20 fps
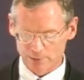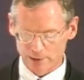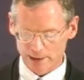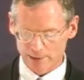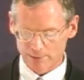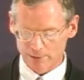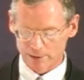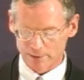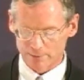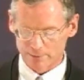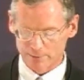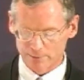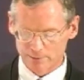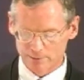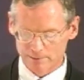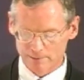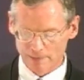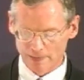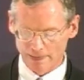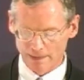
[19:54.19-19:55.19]
and railroads.
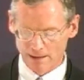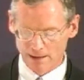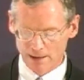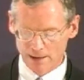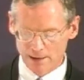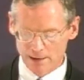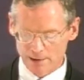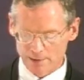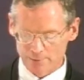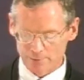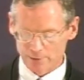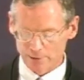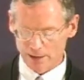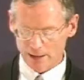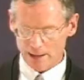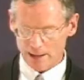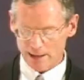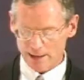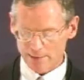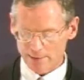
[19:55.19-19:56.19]
In
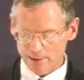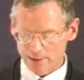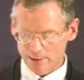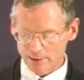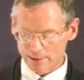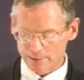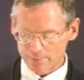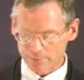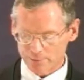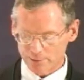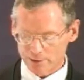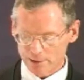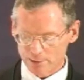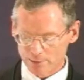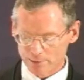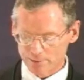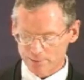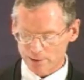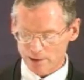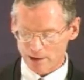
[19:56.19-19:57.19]
July, the RFC
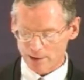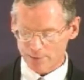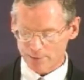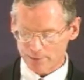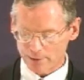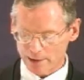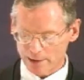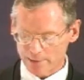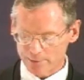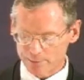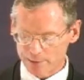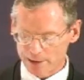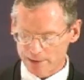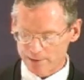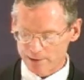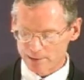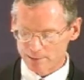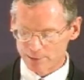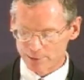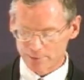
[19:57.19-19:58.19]
was authorized by
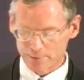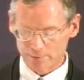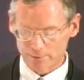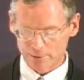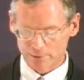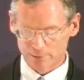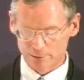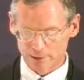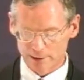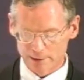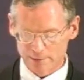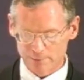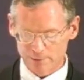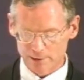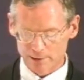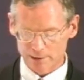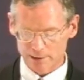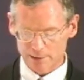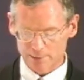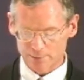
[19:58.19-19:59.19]
the Emergency Relief
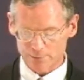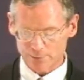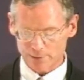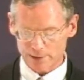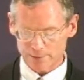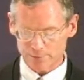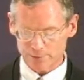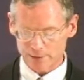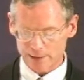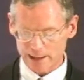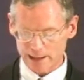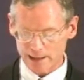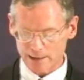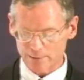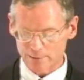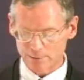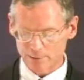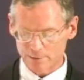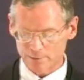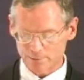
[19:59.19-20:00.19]
and Construction
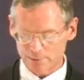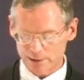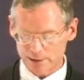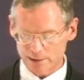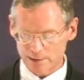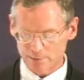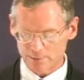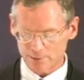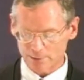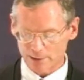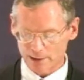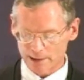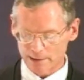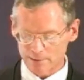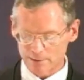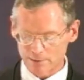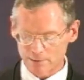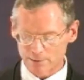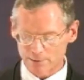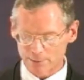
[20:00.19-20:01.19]
Act to extend its credit to